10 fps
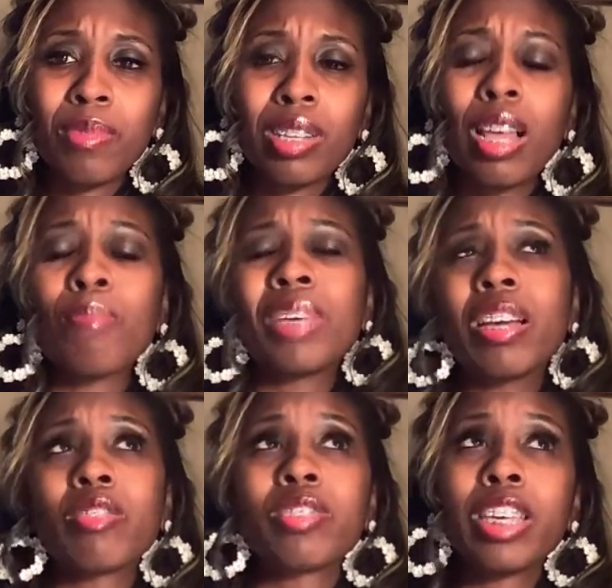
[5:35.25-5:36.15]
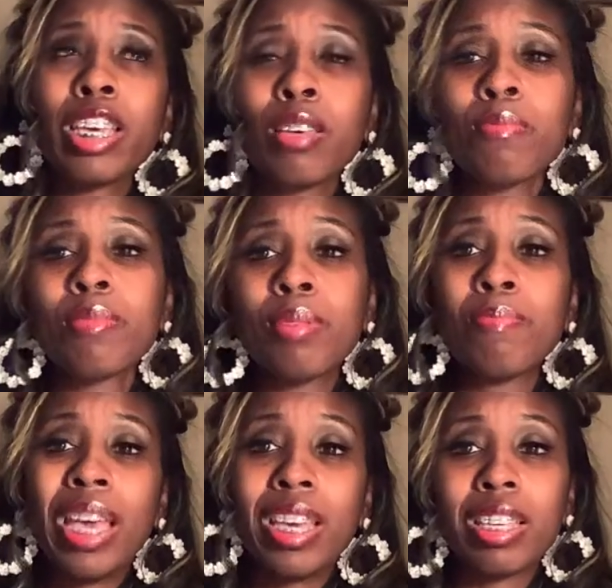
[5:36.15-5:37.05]
Well, I mean, her
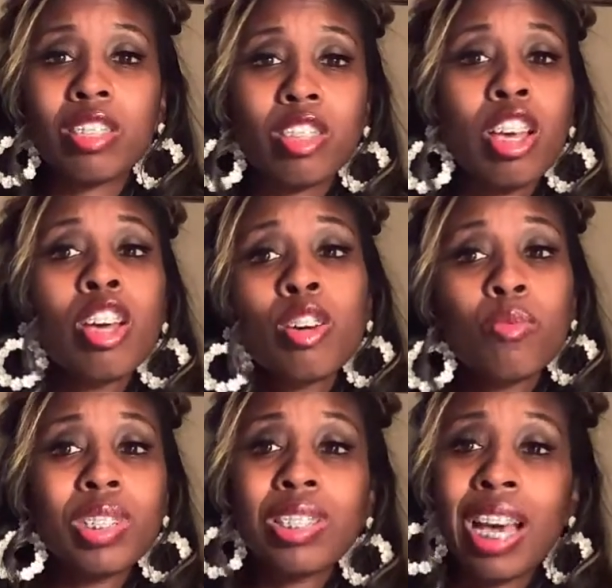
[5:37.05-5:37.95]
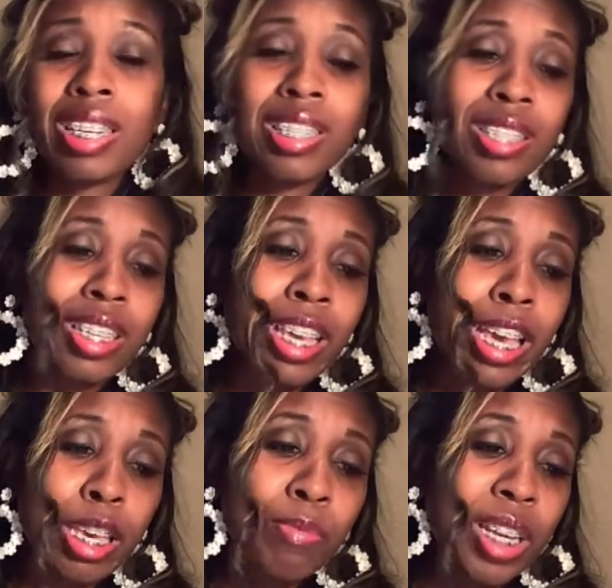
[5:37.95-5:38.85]
teammates was not into the
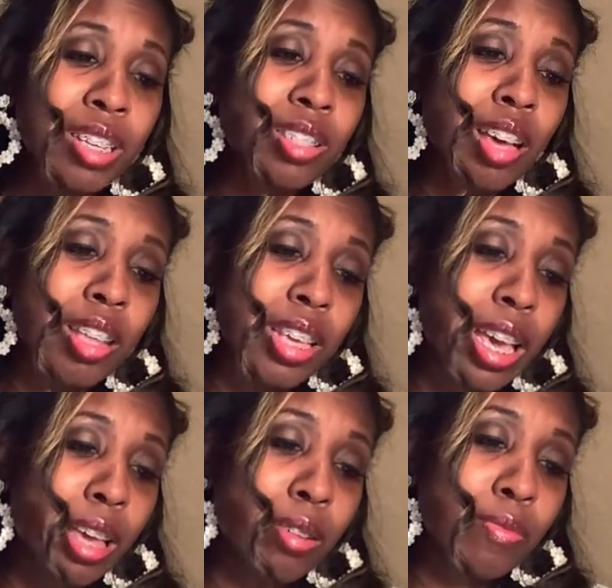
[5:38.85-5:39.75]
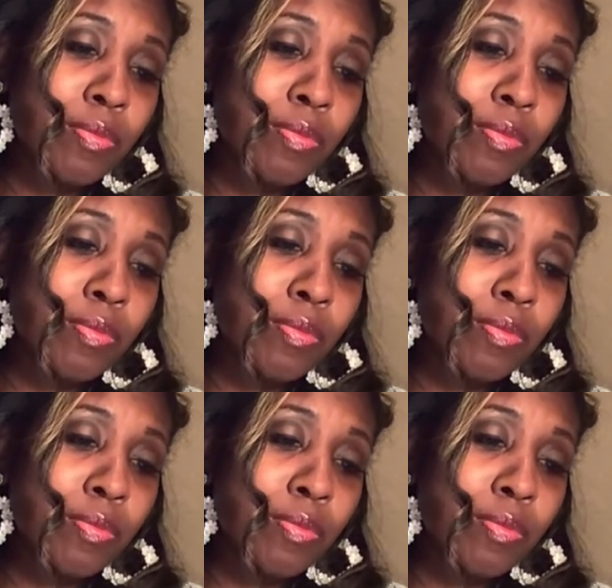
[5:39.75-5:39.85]
game, and I saw that.